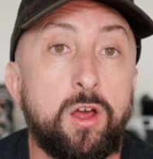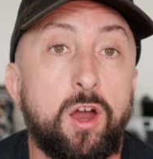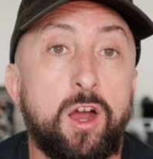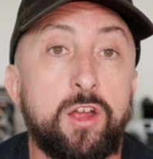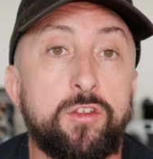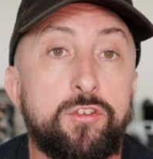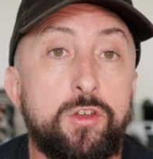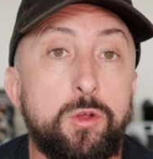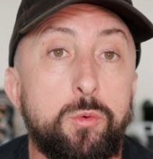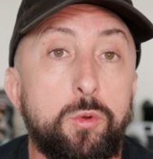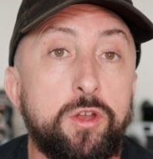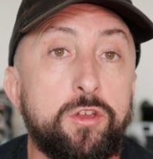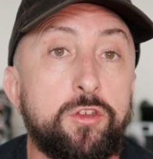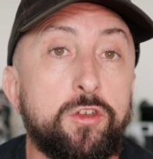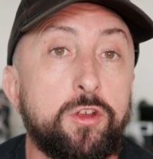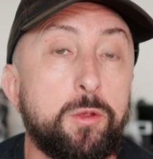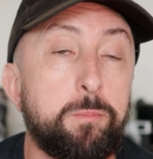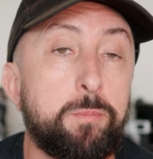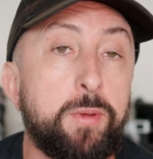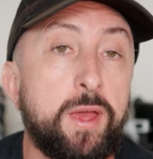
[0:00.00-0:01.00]
I still wanted
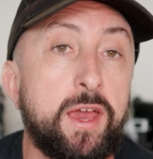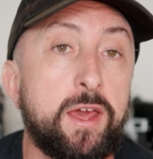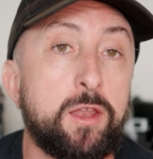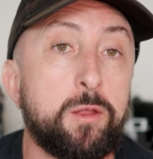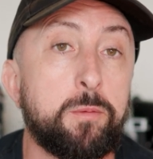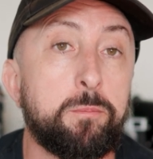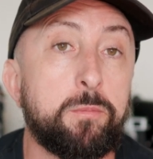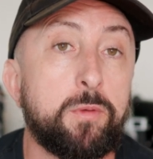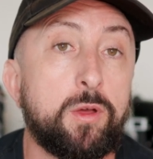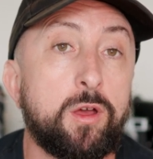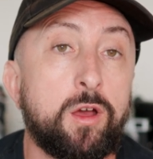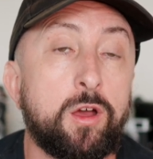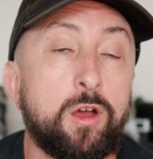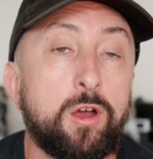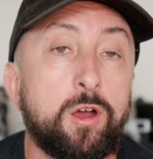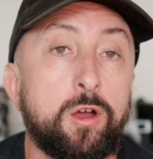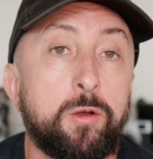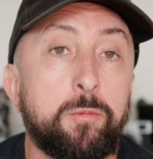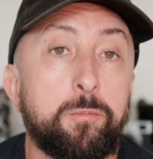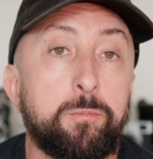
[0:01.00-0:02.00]
to compare them,
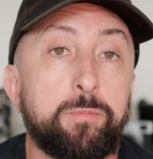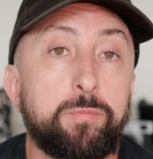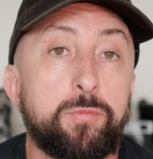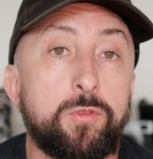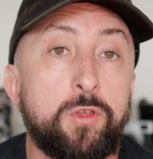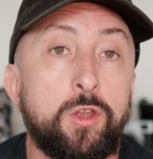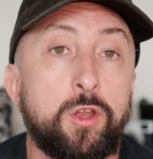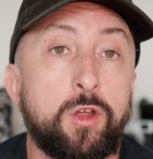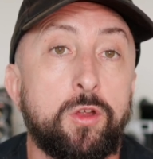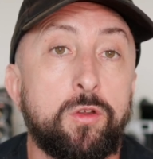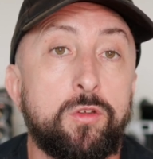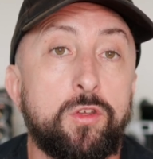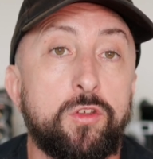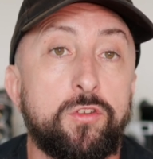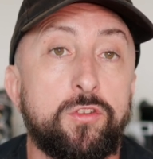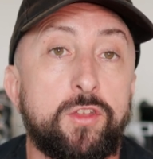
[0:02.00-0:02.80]
you know, because